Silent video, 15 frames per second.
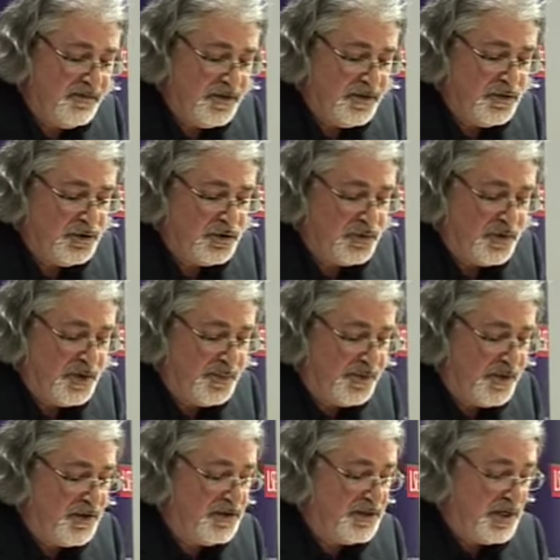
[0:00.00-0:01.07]
evolutionary
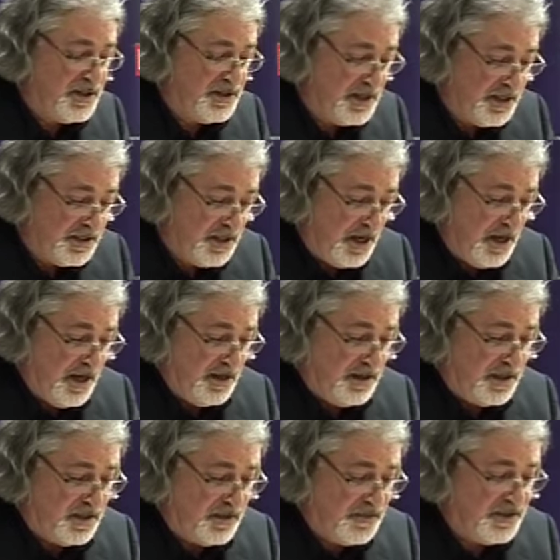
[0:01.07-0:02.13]
processes
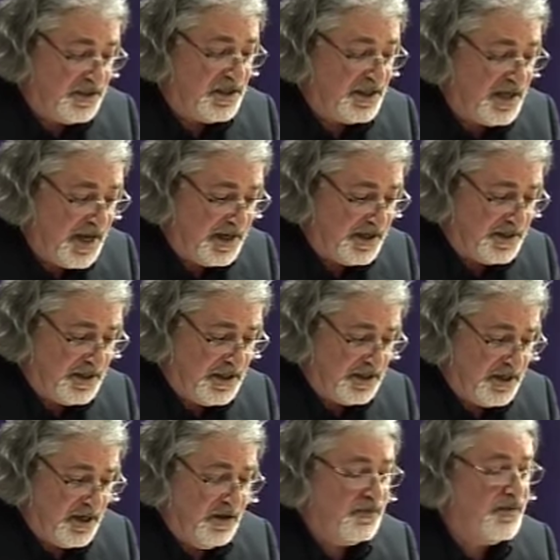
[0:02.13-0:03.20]
that have
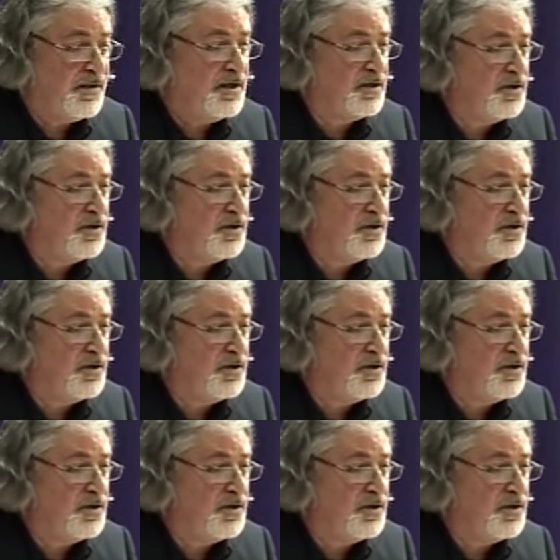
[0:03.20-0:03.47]
selected for